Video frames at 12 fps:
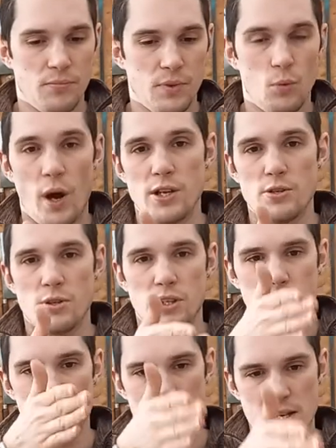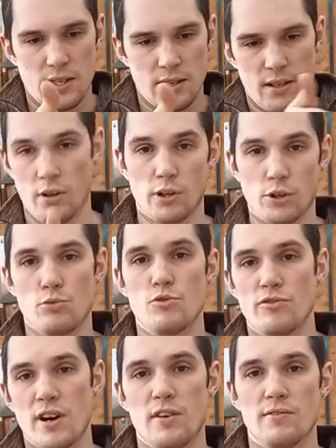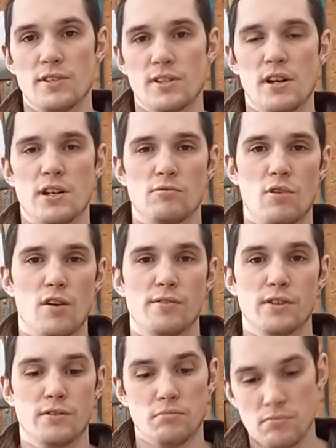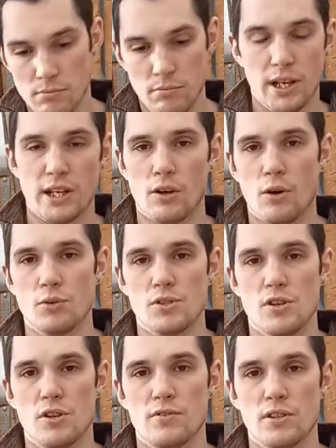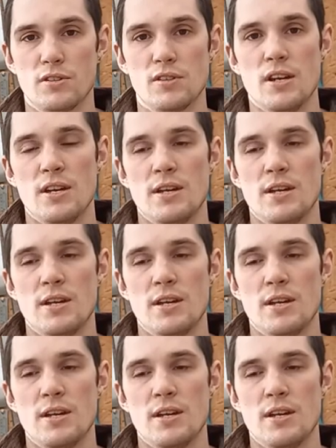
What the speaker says: where you can take a groove out of the side rather than plane the whole surface.